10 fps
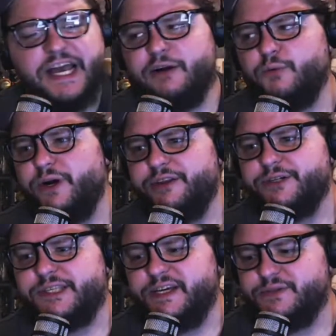kind of one of
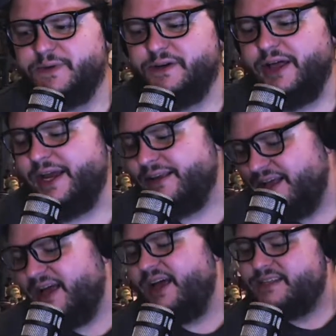those things where you're like,
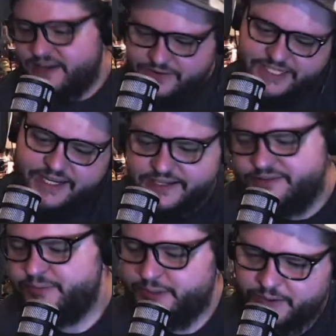it's always going
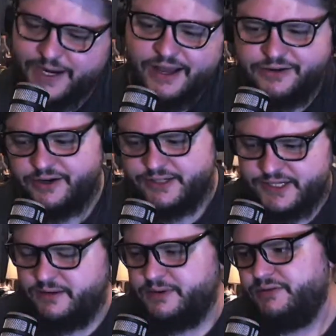to be around, or it's
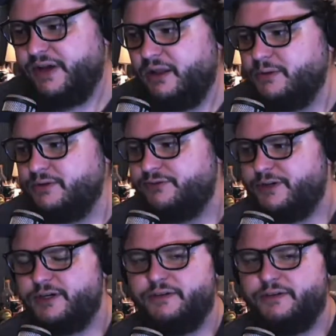going to be available for,